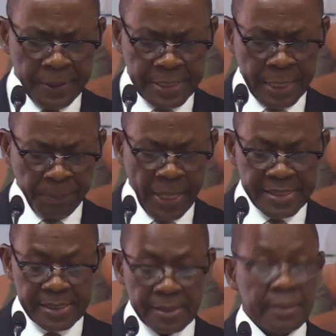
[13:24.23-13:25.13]

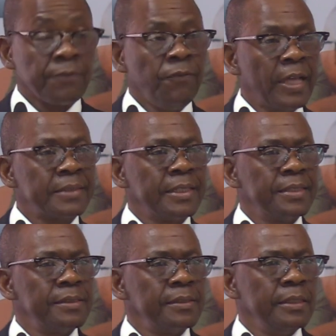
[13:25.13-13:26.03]
surplus
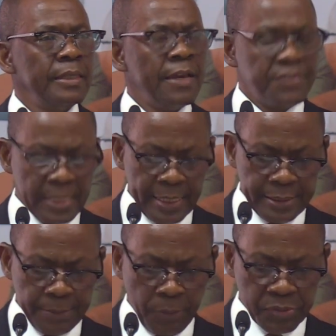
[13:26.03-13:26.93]
reflected in
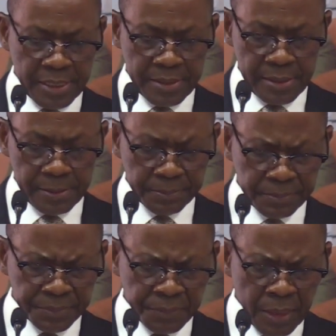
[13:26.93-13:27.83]
FCA deposits.
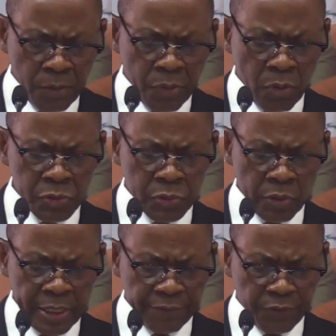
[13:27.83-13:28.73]
We
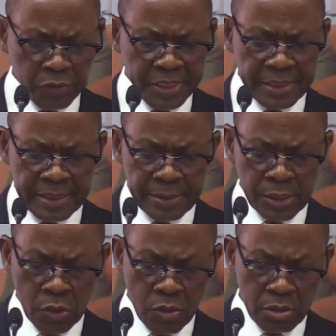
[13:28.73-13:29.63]
also have noticed a
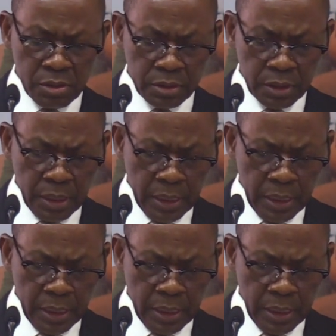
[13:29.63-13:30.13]
strong